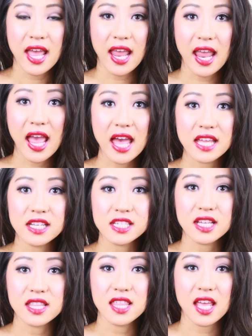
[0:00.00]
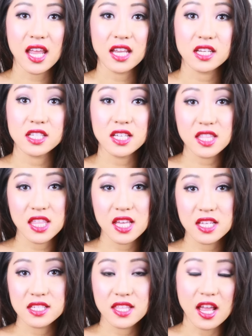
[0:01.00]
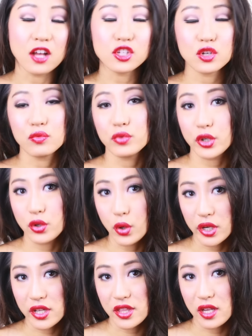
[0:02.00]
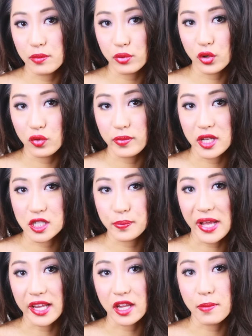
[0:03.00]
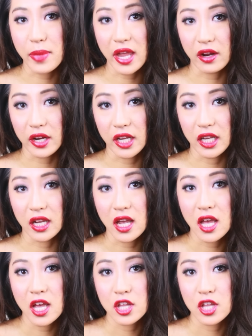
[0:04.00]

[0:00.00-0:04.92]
and they did this, they also recorded the improvement by comparing